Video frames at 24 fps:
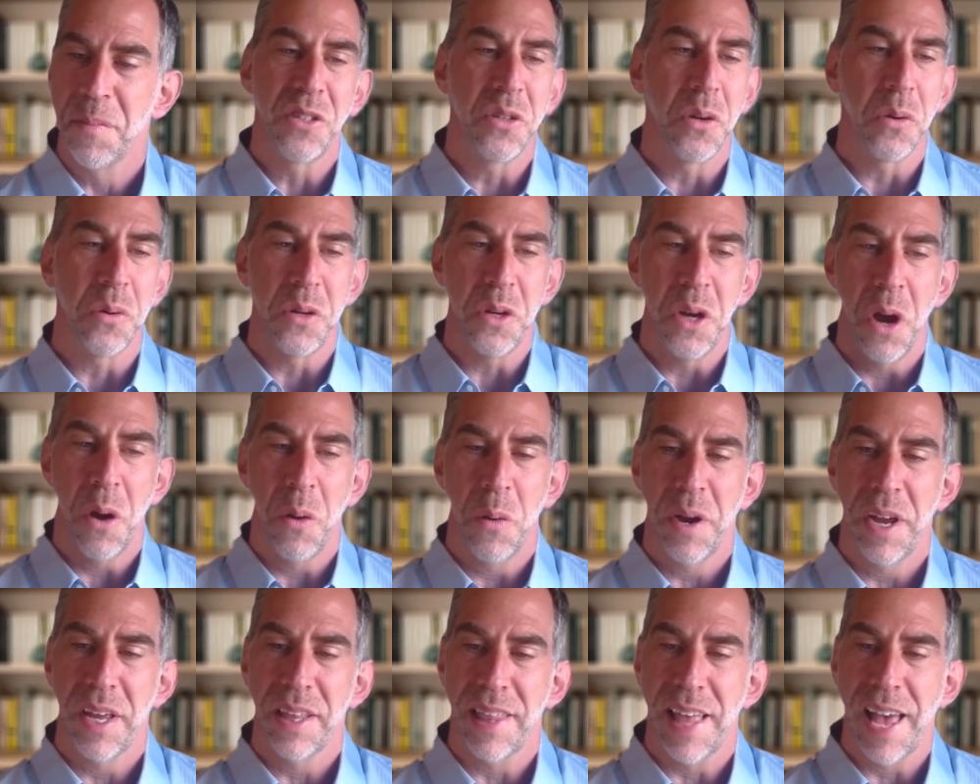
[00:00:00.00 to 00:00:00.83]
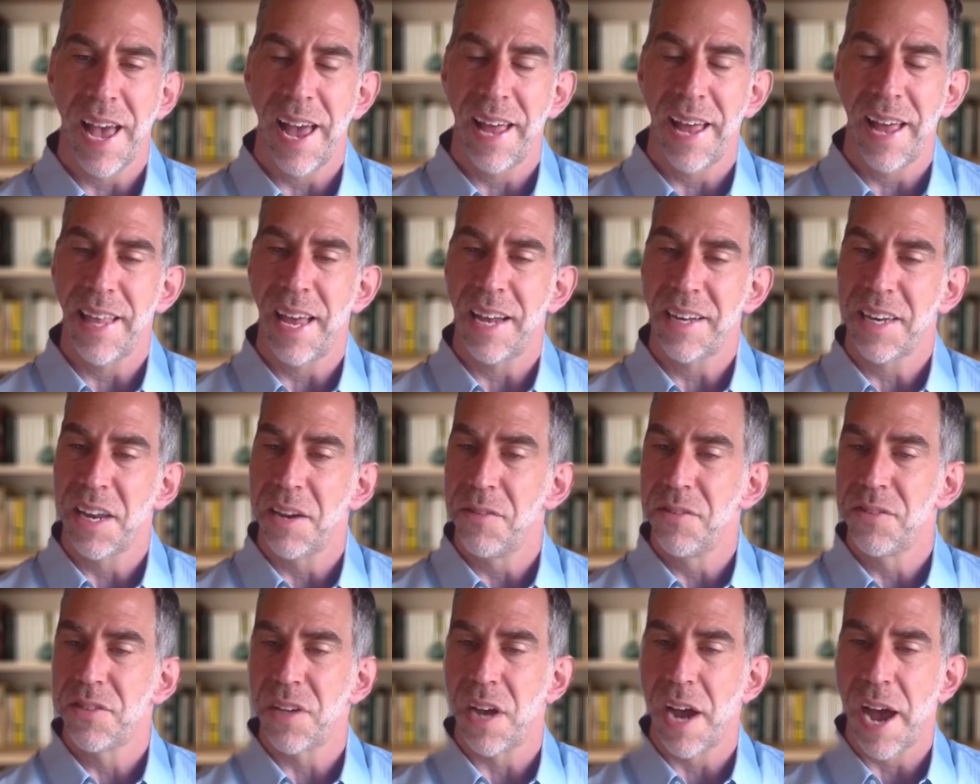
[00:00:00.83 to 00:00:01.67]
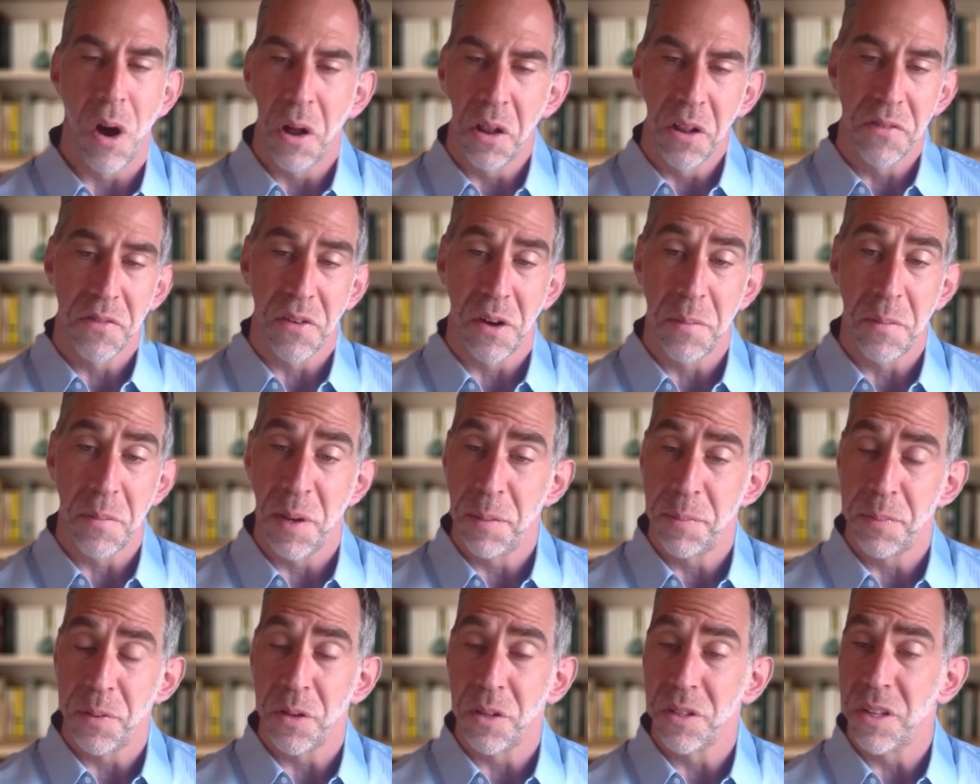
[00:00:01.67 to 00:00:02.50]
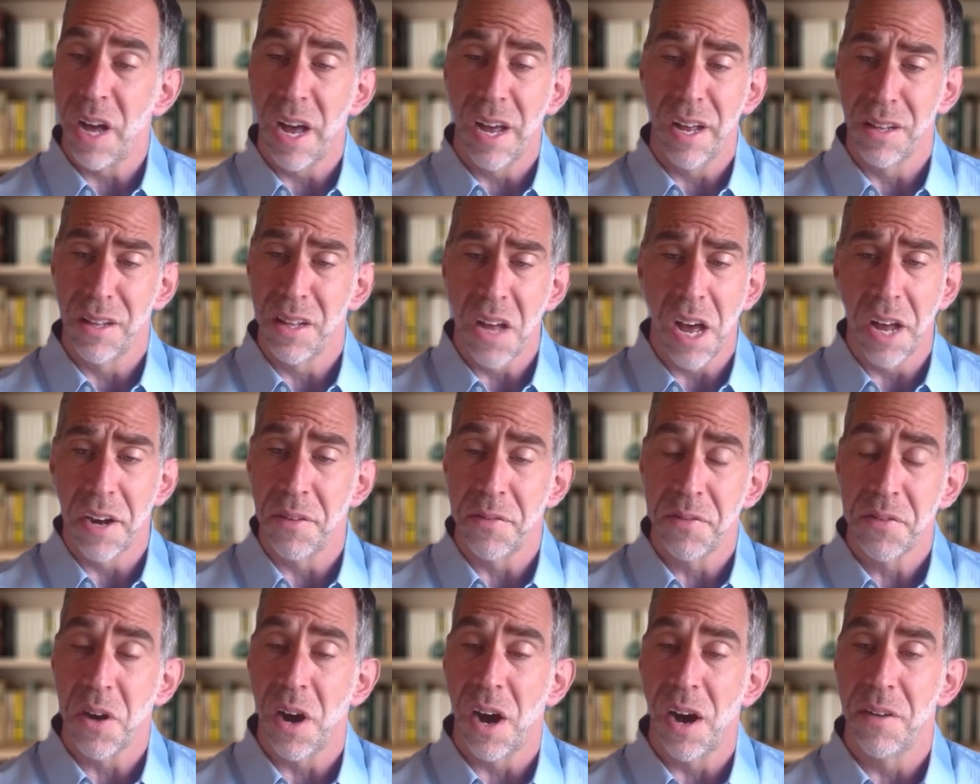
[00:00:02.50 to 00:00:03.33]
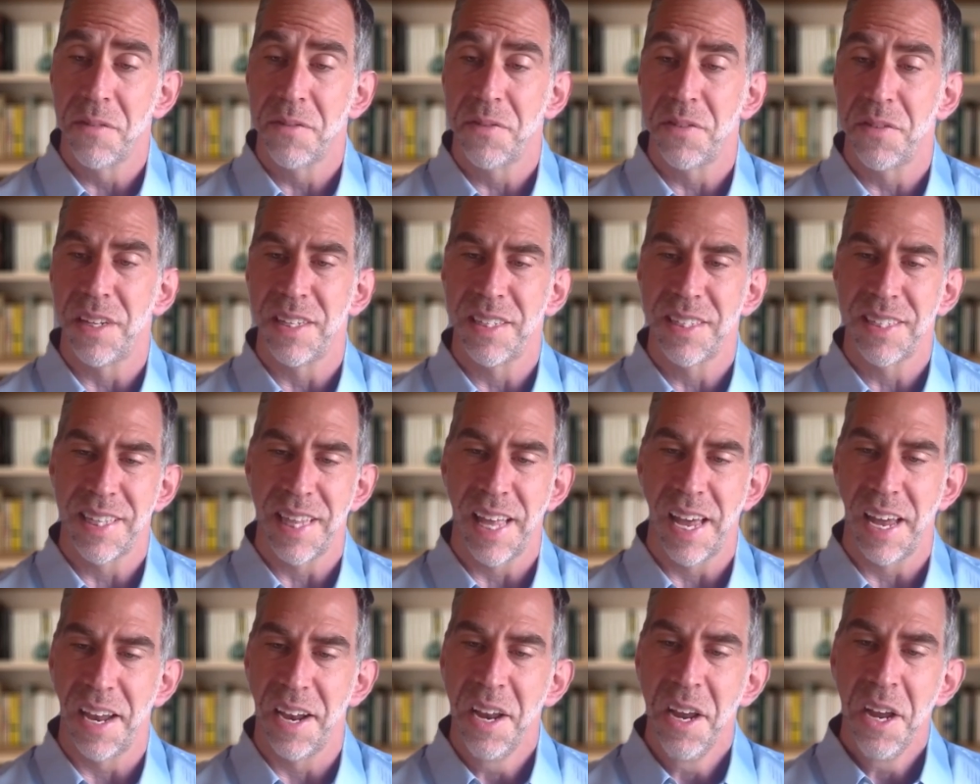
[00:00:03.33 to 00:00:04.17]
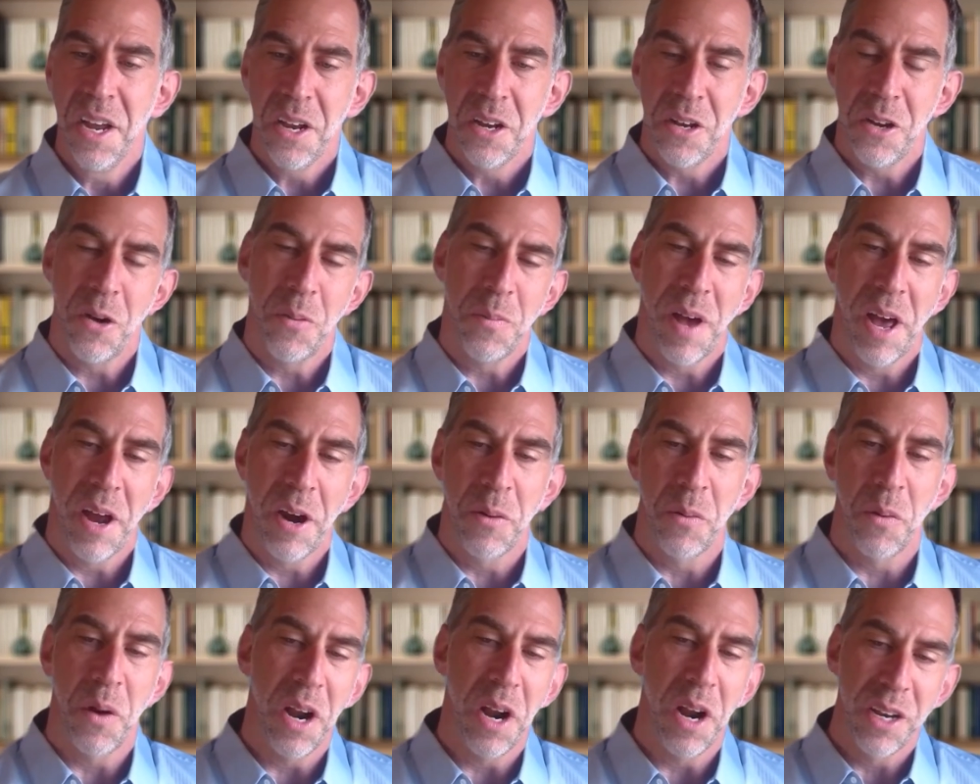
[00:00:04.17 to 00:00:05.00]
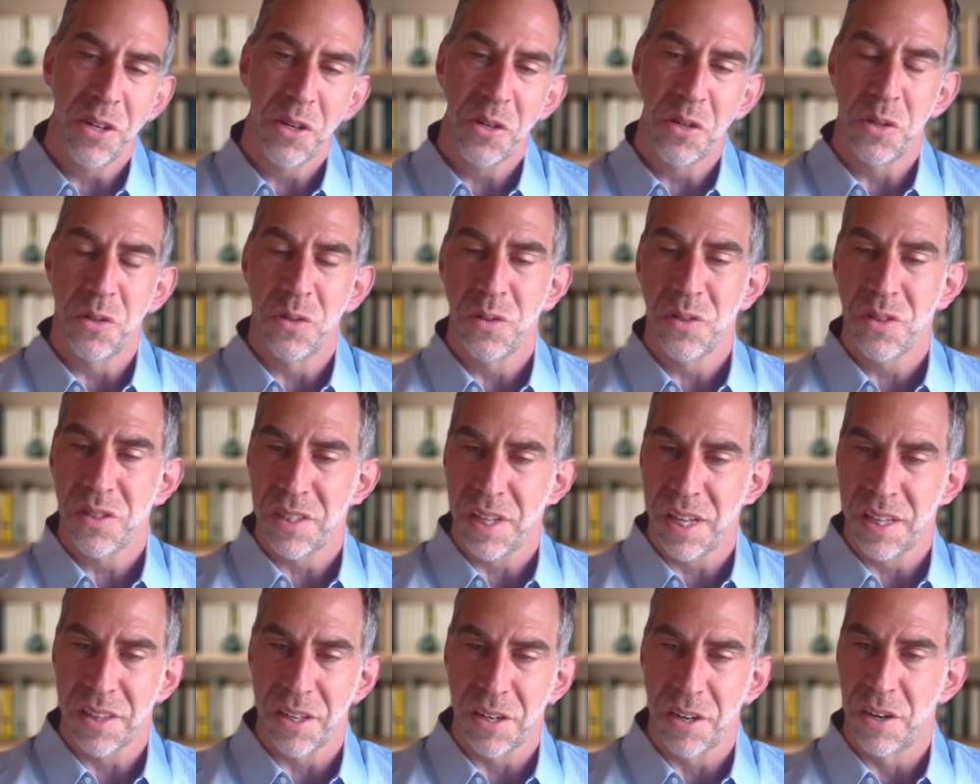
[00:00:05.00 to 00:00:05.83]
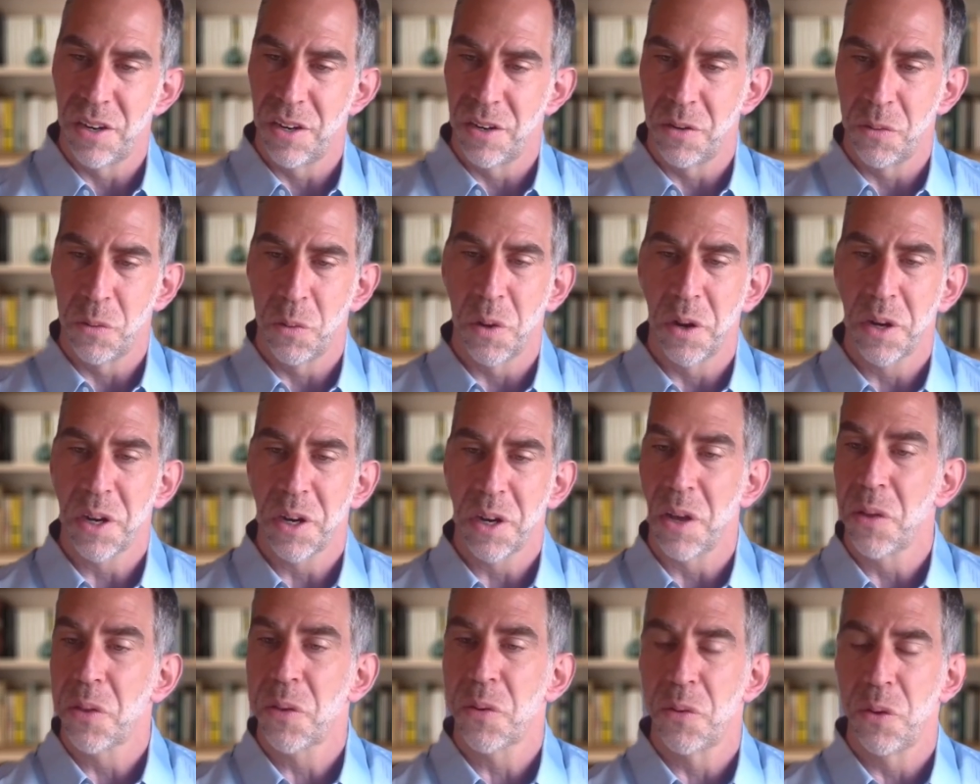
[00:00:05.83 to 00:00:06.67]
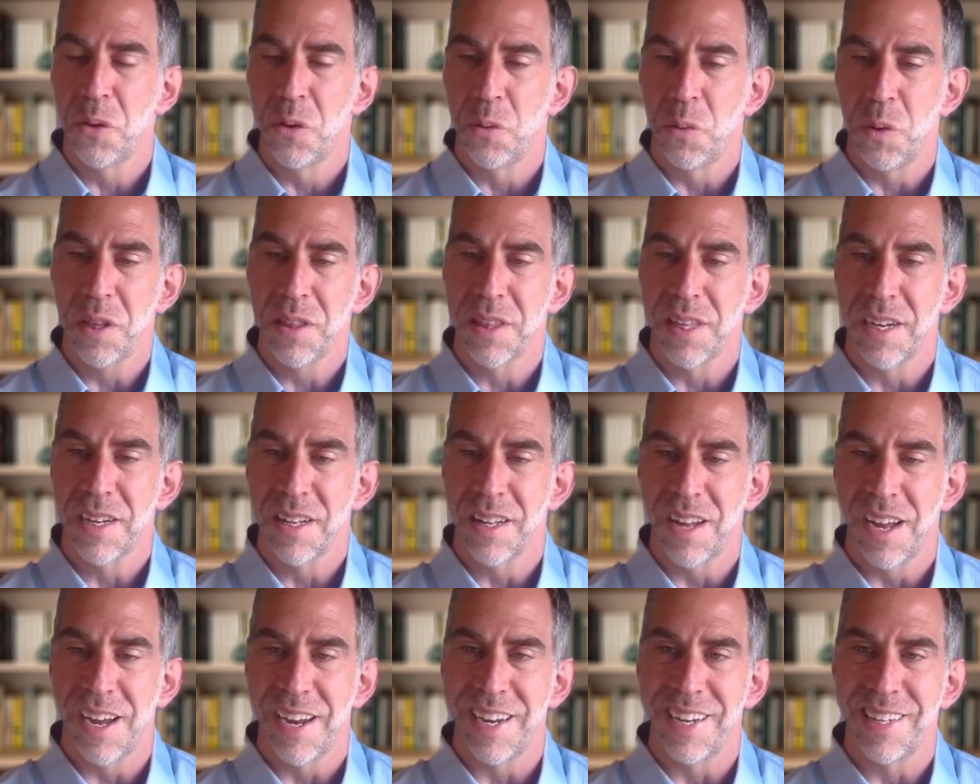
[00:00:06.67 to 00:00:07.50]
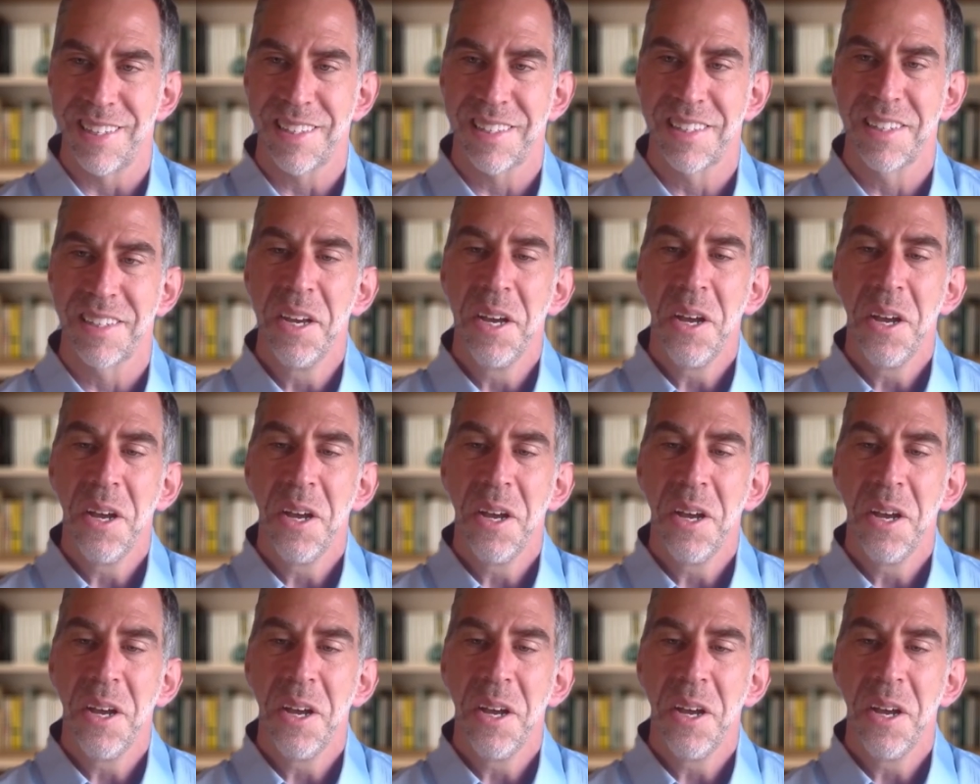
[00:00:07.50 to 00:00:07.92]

So knowing that gives all of our people a lot of confidence that no matter what issues that they're working through with the clients,